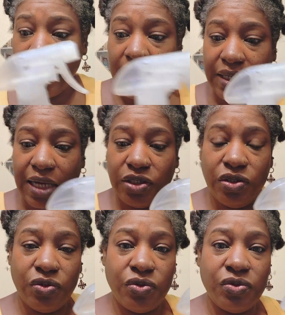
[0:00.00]
and I
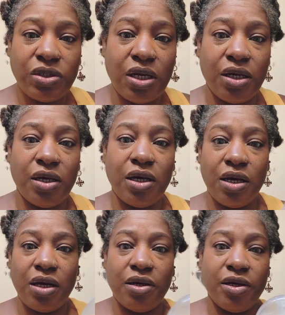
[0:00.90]
used
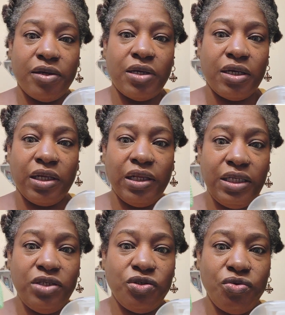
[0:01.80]
a
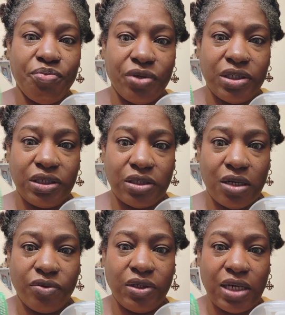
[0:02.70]
clean toothbrush
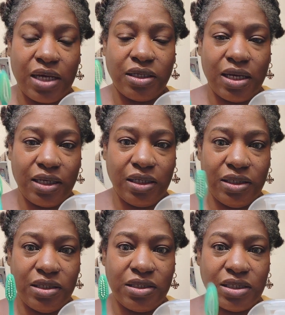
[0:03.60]
though that I
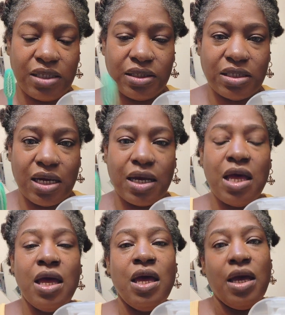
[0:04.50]
cleaned and sanitized,
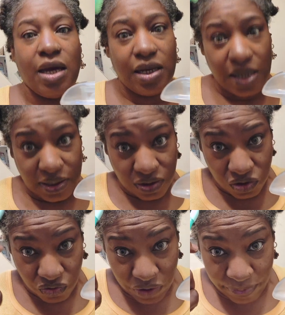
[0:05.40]
and I
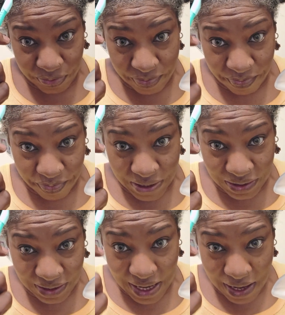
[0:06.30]
just scraped my
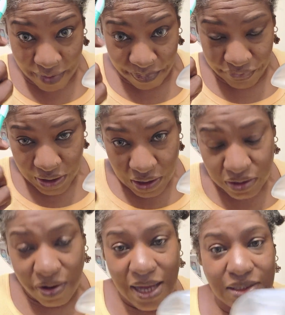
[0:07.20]
scalp.
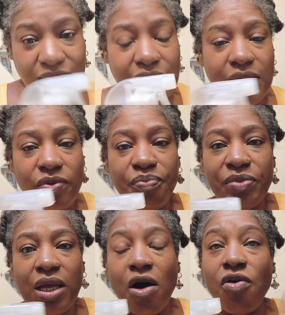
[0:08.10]
So I said,
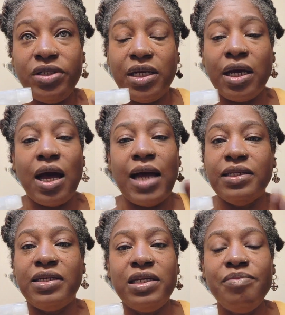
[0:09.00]
and oh yeah, I
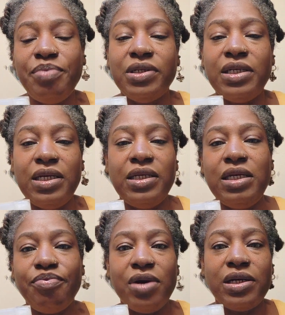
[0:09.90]
didn't put
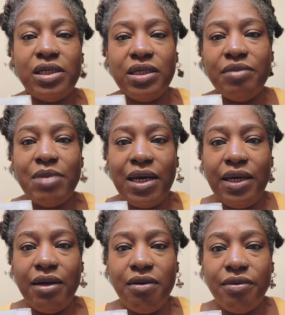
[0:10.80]
any product in my
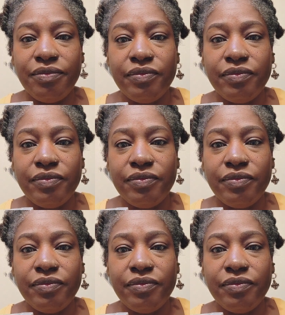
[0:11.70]
hair.